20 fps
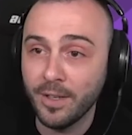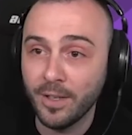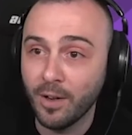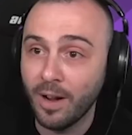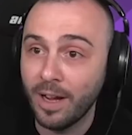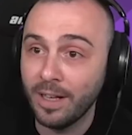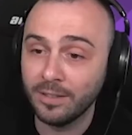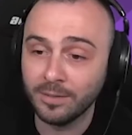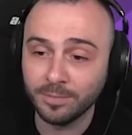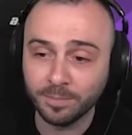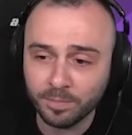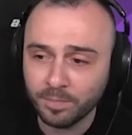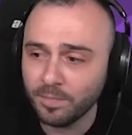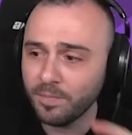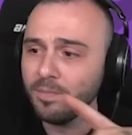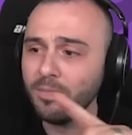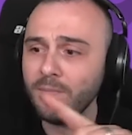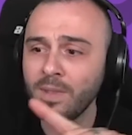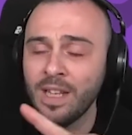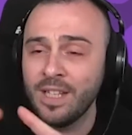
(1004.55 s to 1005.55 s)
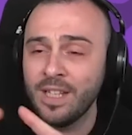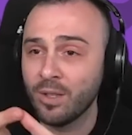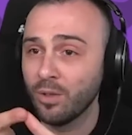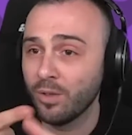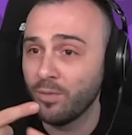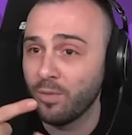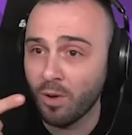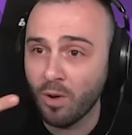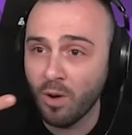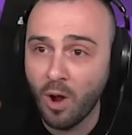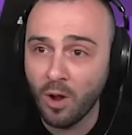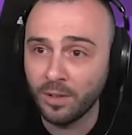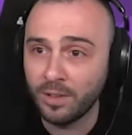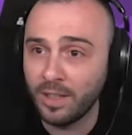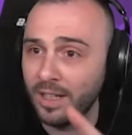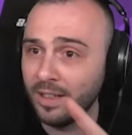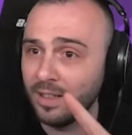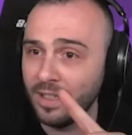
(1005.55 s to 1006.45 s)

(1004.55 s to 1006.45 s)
and it's good for content.